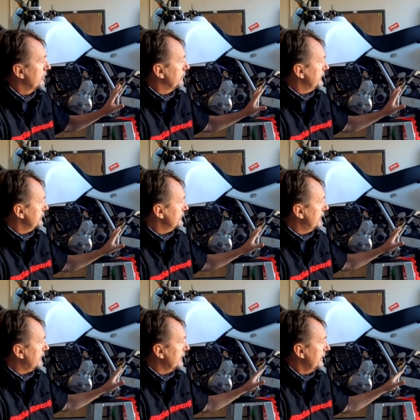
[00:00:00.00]
Rear
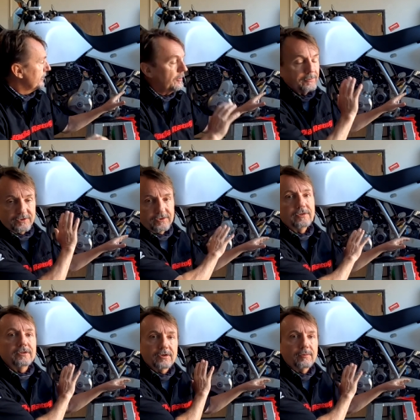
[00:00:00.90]
shock, you almost
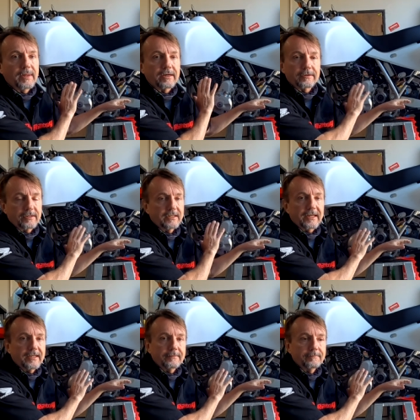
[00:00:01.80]
couldn't go better than
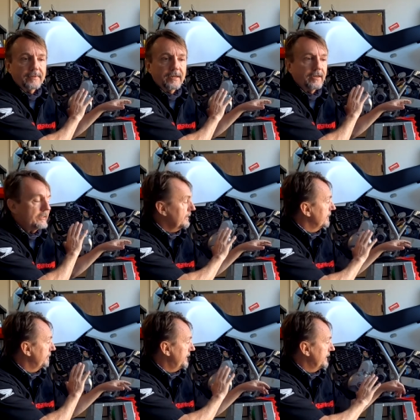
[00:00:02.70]
that. Honda
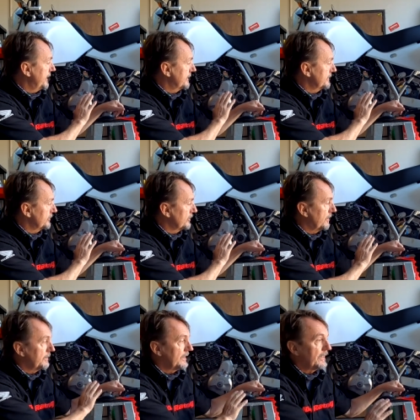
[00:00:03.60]
did a fantastic
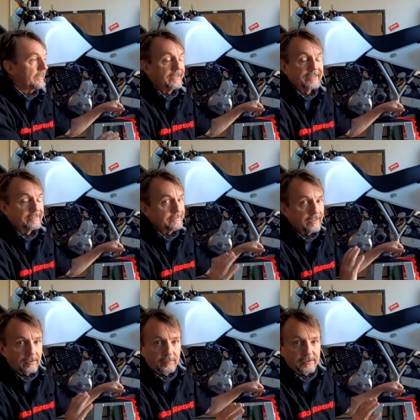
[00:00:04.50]
job on that.
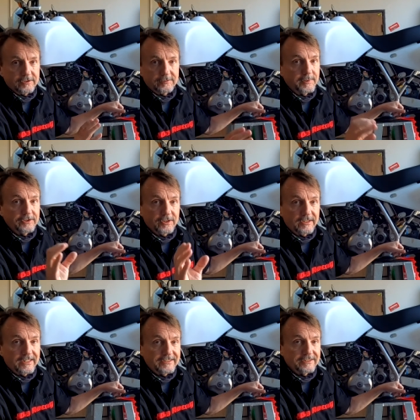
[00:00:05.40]
Stock rear suspension,
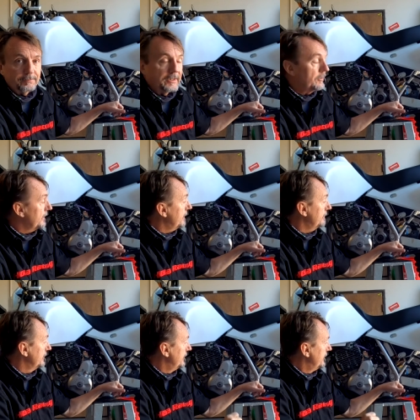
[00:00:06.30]
unless it's blown
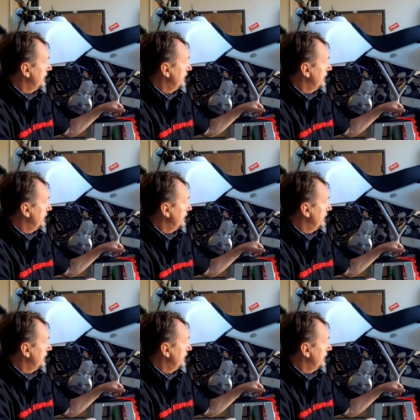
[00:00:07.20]
out,